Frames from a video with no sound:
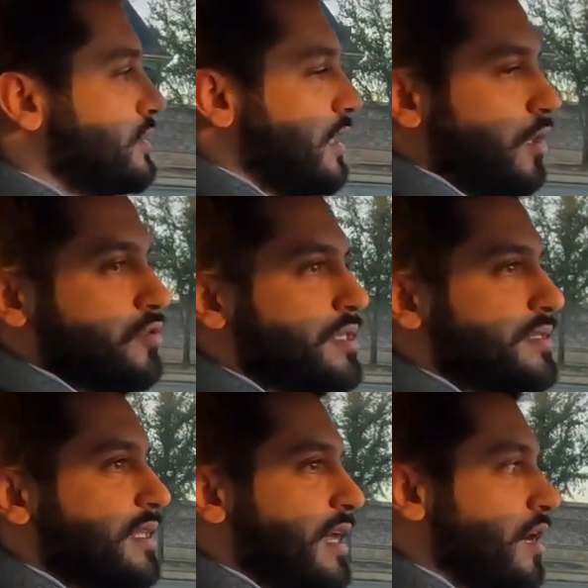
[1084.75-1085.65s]
So the closest
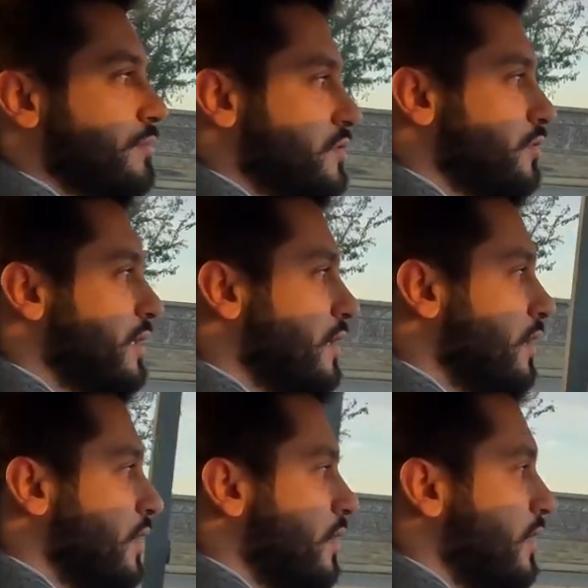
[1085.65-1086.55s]
thing that comes to it
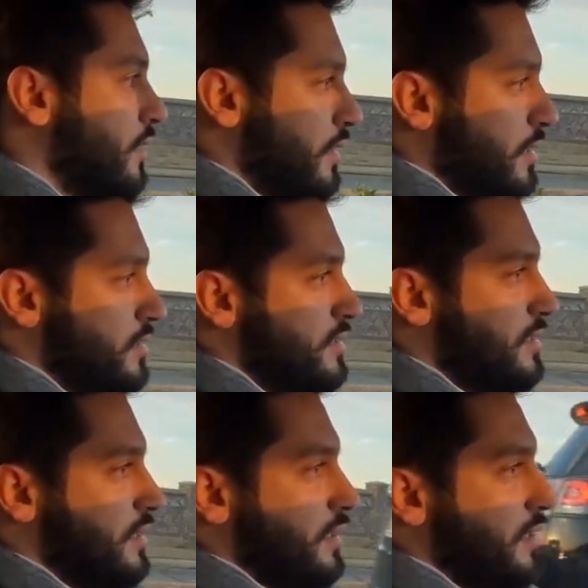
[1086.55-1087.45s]
is
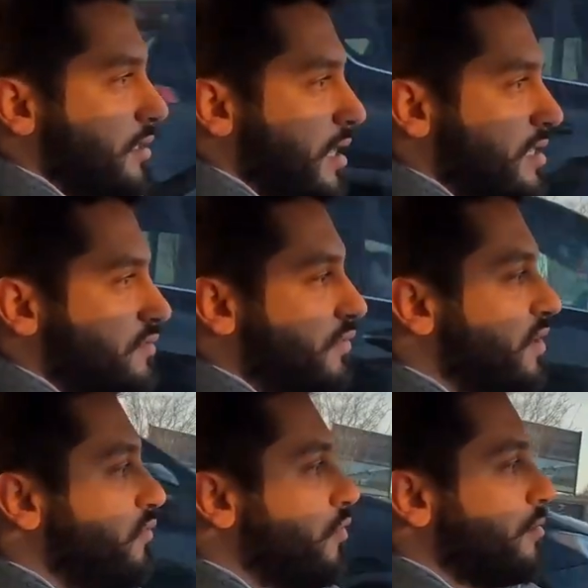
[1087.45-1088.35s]
the
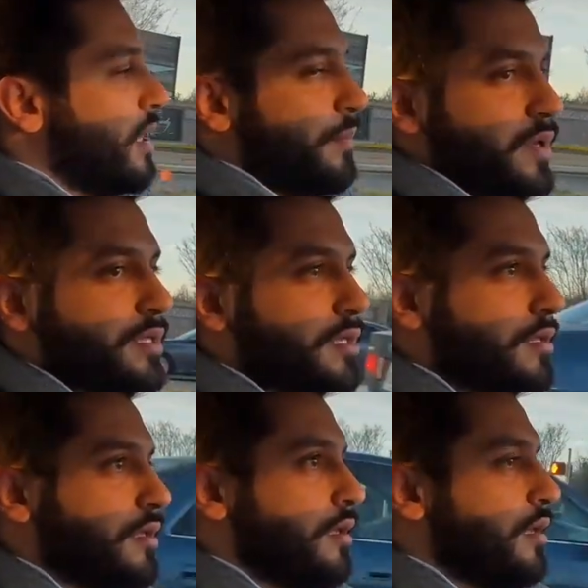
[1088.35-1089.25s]
S54, in my opinion,
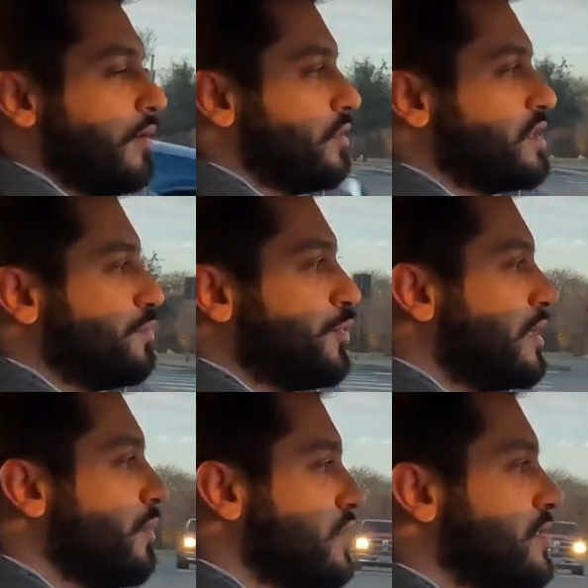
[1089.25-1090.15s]
which is
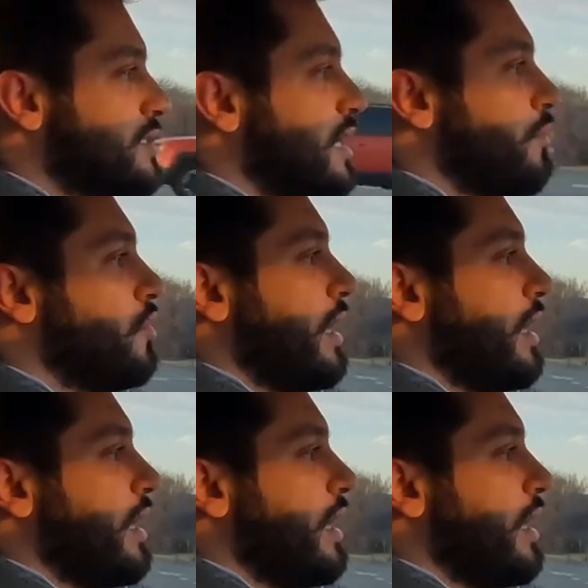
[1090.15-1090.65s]
pretty much the same motor.